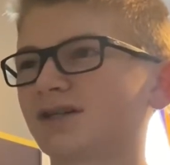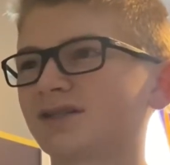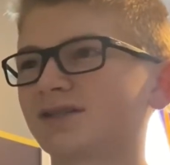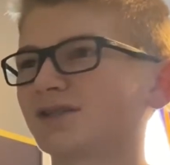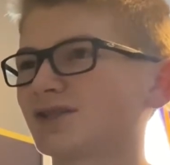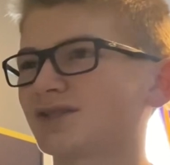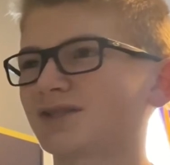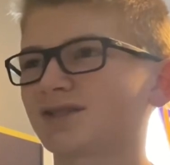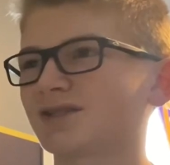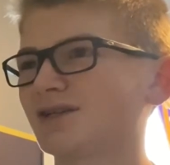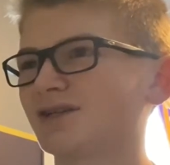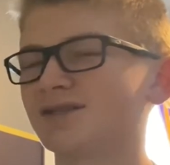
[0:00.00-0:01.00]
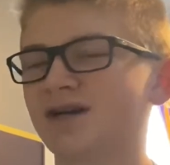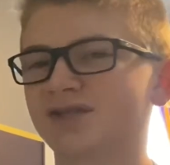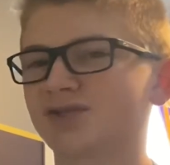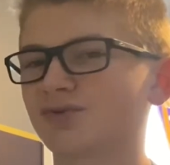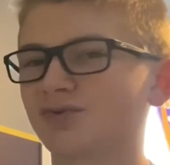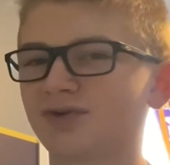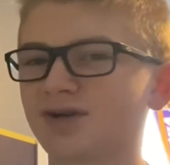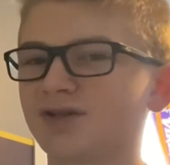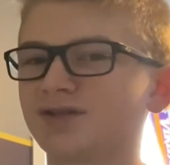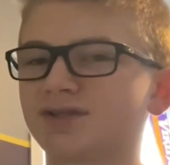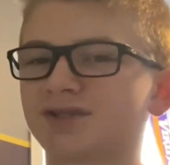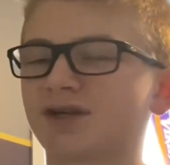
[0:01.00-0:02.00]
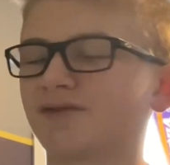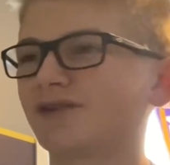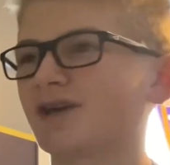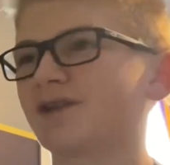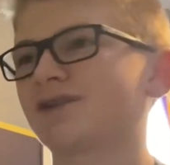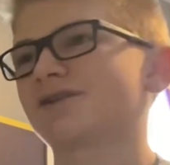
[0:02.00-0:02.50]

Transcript: just not so great stuff in editing